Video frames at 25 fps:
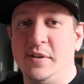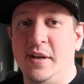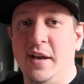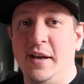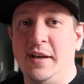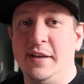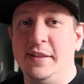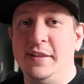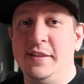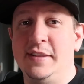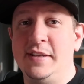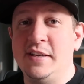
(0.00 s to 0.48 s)

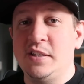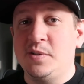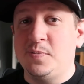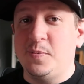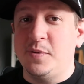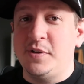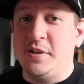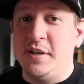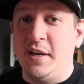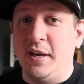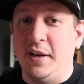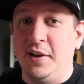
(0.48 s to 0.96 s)
like in this
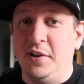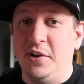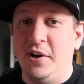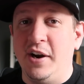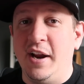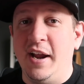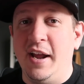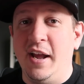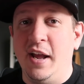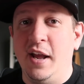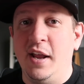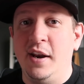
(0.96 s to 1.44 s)
particular
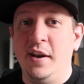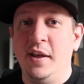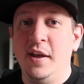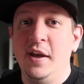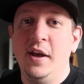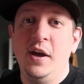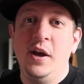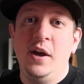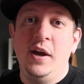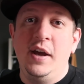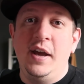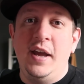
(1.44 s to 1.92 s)
hand,
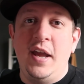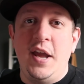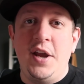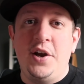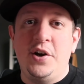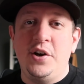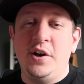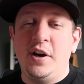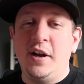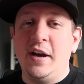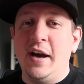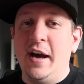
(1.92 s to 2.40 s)
he
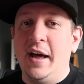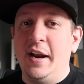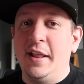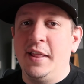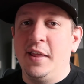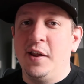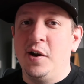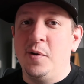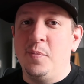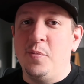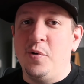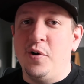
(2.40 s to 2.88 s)
could have got a
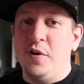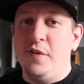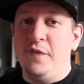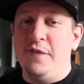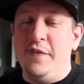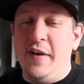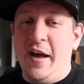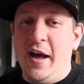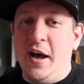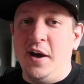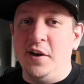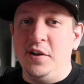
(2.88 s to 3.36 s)
little more
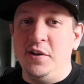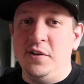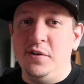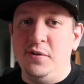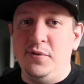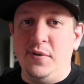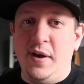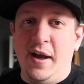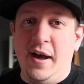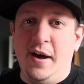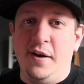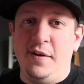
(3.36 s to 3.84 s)

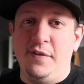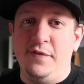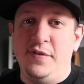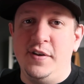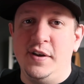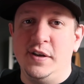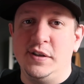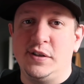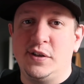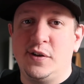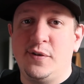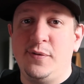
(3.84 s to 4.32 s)
value out of
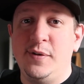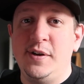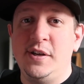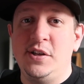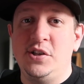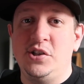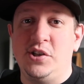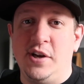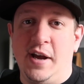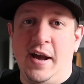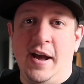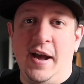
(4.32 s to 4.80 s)
his
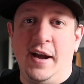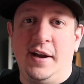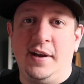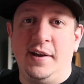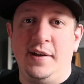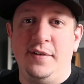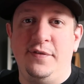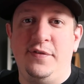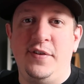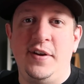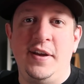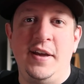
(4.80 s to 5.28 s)
queen jack
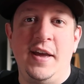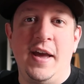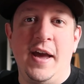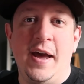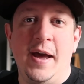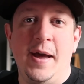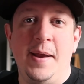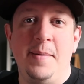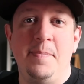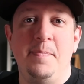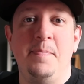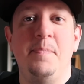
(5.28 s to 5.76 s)
if he
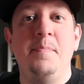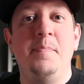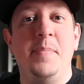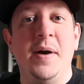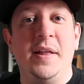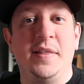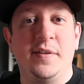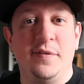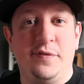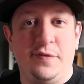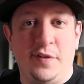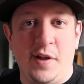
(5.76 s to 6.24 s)
had
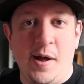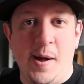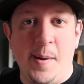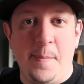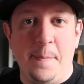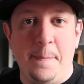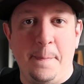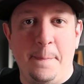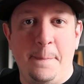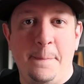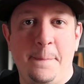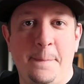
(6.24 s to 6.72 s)
bet the
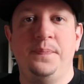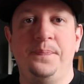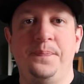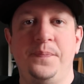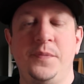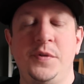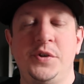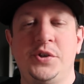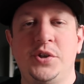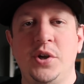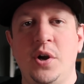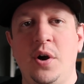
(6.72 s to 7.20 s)
flop.
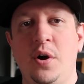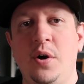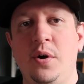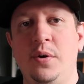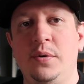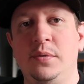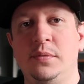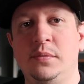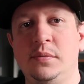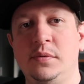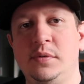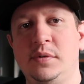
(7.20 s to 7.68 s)

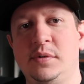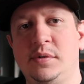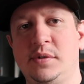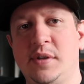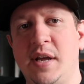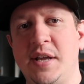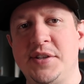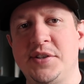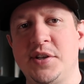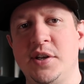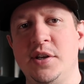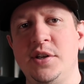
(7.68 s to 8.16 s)
So
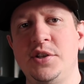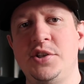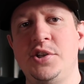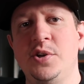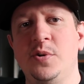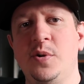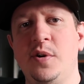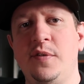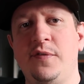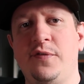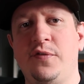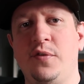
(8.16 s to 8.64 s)
that's going to
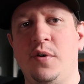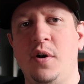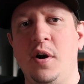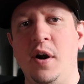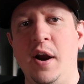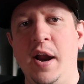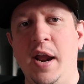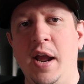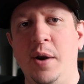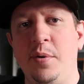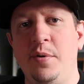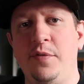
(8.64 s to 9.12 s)
do it for
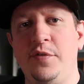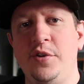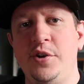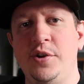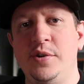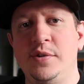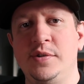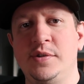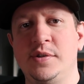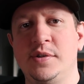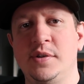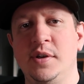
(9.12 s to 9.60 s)
our hand
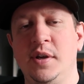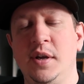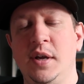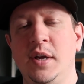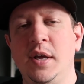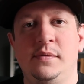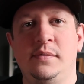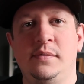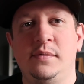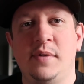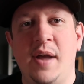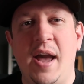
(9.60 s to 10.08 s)
reviews.
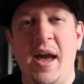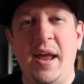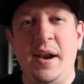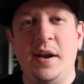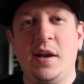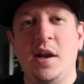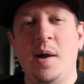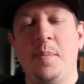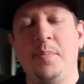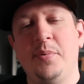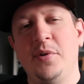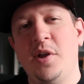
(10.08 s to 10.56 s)
Had a
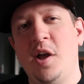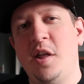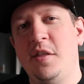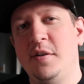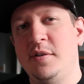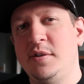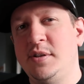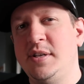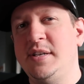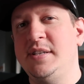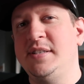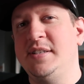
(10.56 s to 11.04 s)
couple
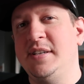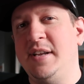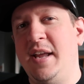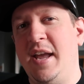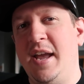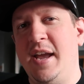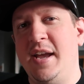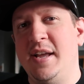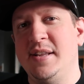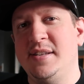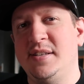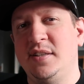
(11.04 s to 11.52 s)
other decent
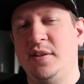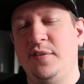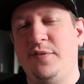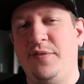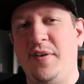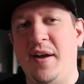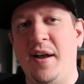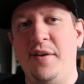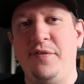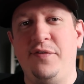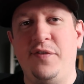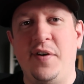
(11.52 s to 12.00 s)
hands at the
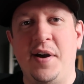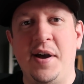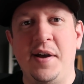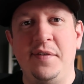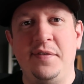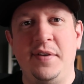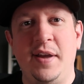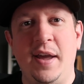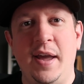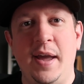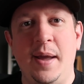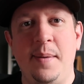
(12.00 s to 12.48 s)
five
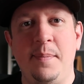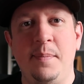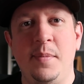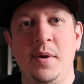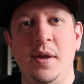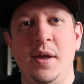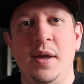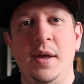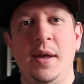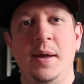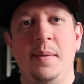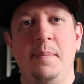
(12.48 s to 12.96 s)
five game,
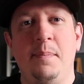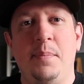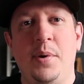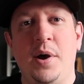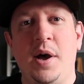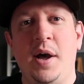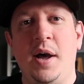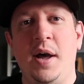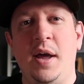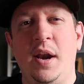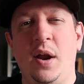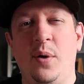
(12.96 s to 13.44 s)

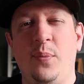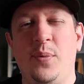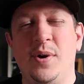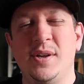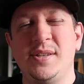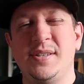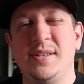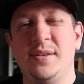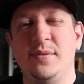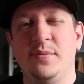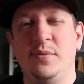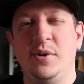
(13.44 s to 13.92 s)
but I
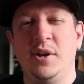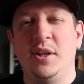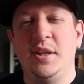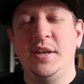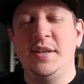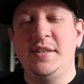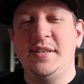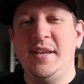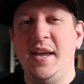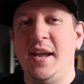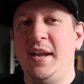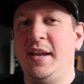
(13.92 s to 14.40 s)
wasn't
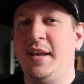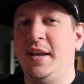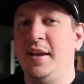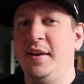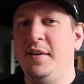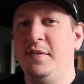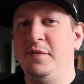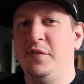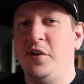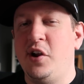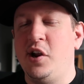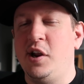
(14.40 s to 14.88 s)
really
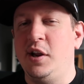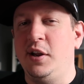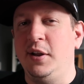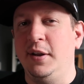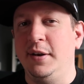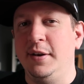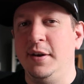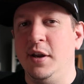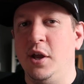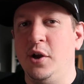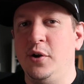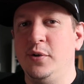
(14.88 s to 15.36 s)
taking very
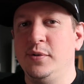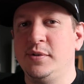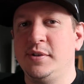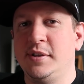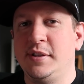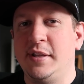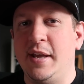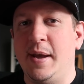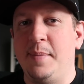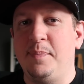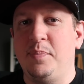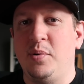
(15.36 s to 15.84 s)
good notes
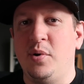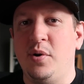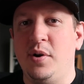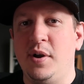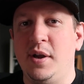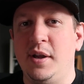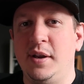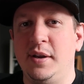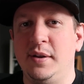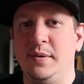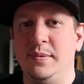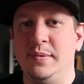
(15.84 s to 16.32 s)
at that
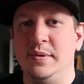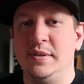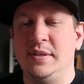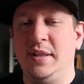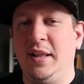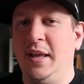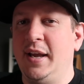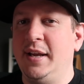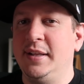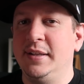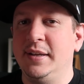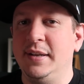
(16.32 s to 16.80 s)
point. It was
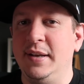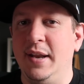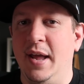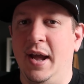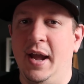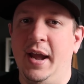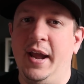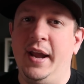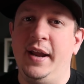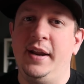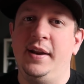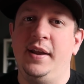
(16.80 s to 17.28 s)
late in the
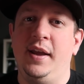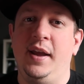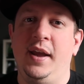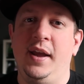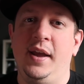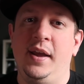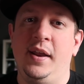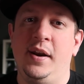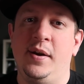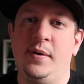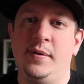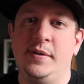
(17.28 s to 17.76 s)
night,
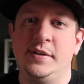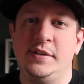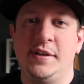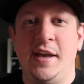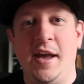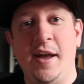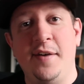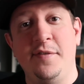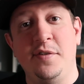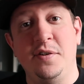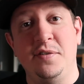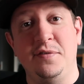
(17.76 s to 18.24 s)
and I was
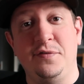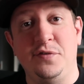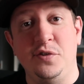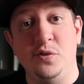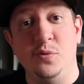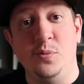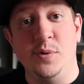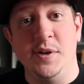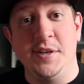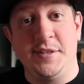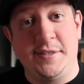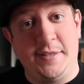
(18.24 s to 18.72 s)
having a
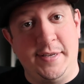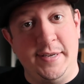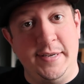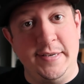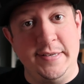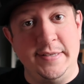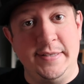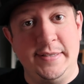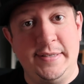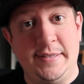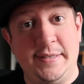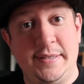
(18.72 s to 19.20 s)
few
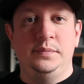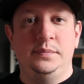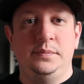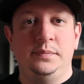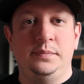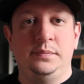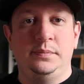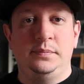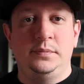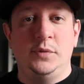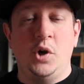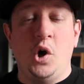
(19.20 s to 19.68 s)
whiskeys.
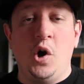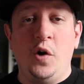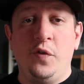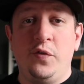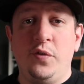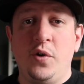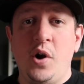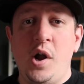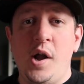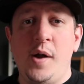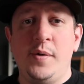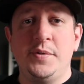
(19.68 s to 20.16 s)

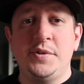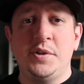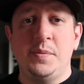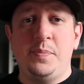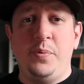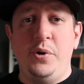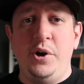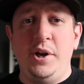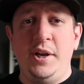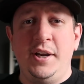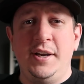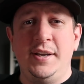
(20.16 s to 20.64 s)
Overall, it was a
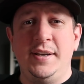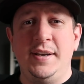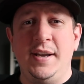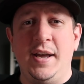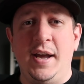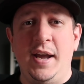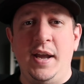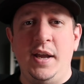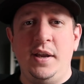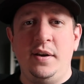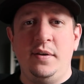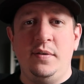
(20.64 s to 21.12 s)
pretty good
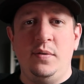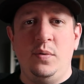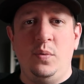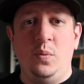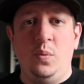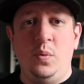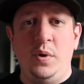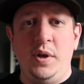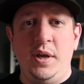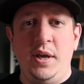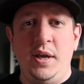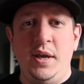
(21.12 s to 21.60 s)
night.
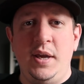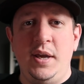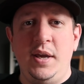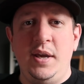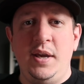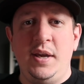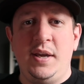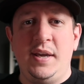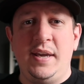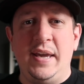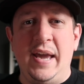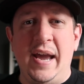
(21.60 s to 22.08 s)

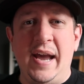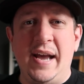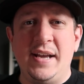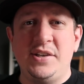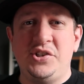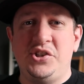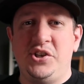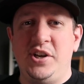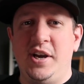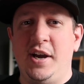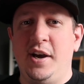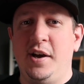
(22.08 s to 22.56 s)
We
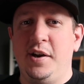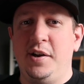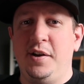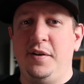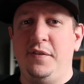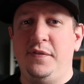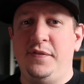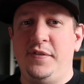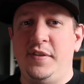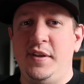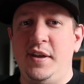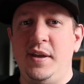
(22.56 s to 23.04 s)
cashed out
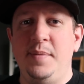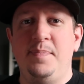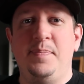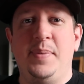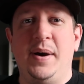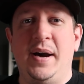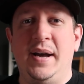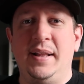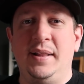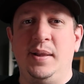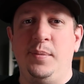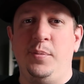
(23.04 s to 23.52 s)
of the
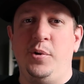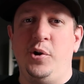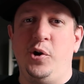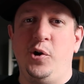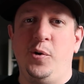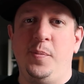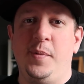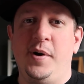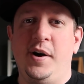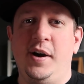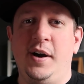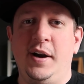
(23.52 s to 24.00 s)
pot limit
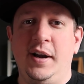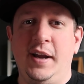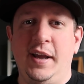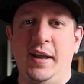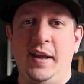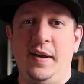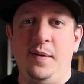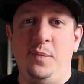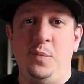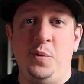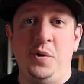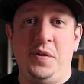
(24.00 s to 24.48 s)
Omaha
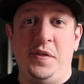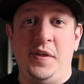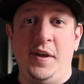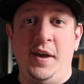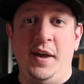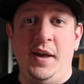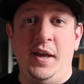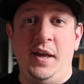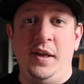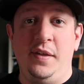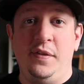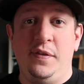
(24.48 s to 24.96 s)
game with
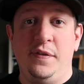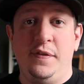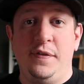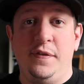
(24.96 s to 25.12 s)
a